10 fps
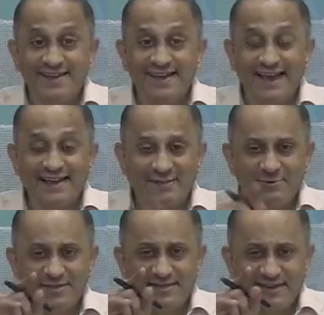and there
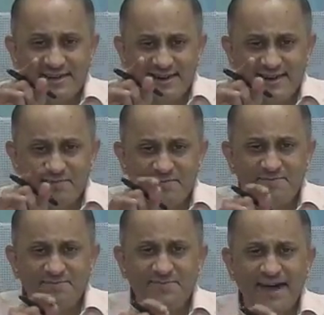was this little,
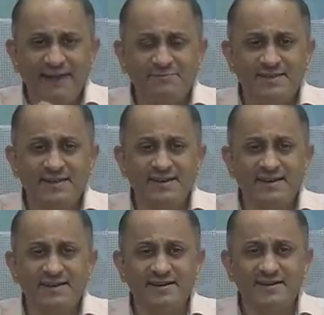perhaps a little